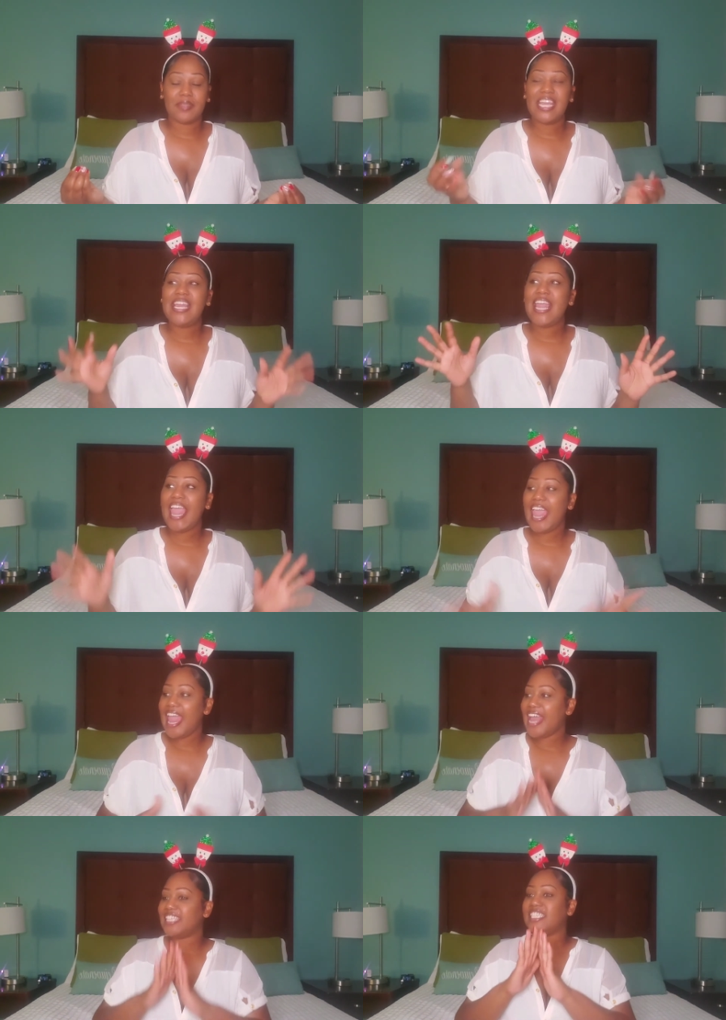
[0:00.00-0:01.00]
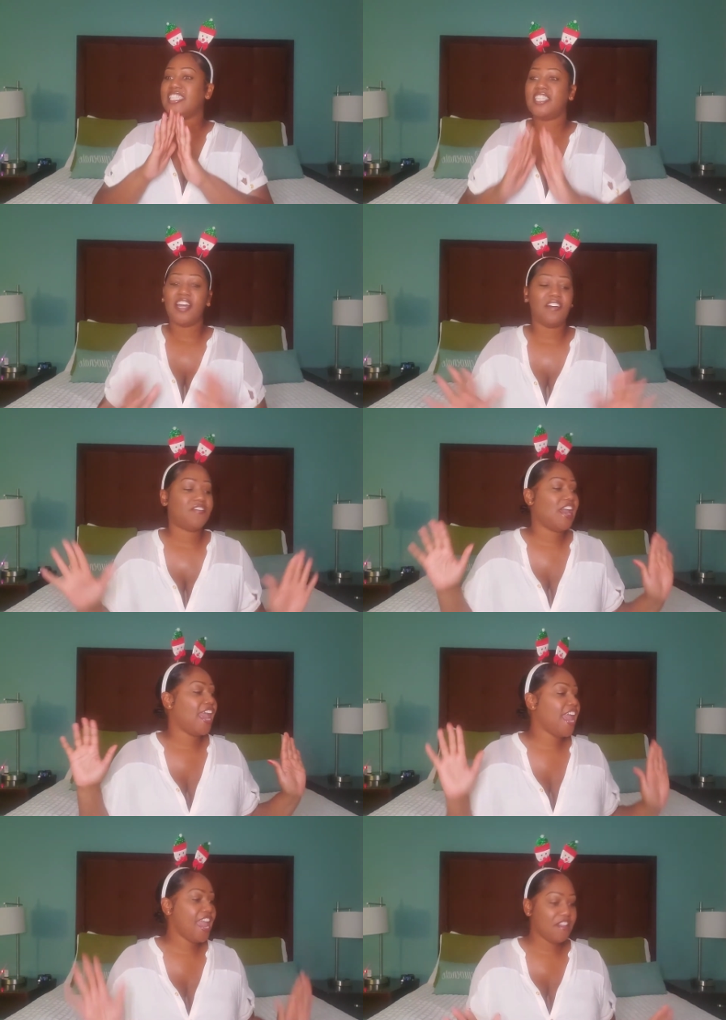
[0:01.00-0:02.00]
He had stuff
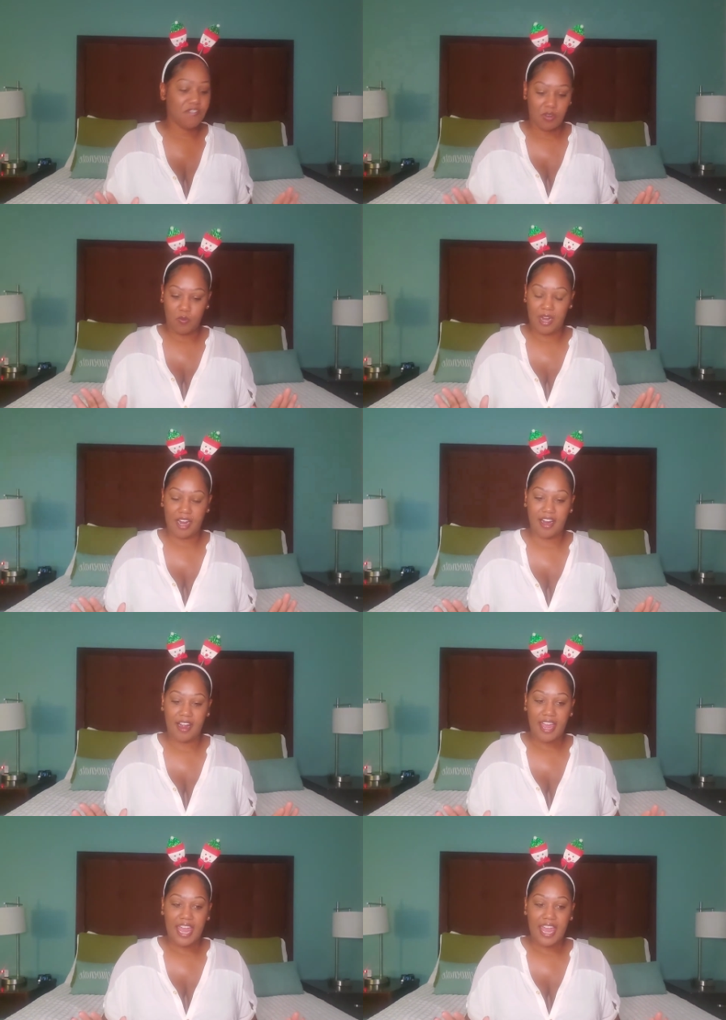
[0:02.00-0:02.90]
everywhere.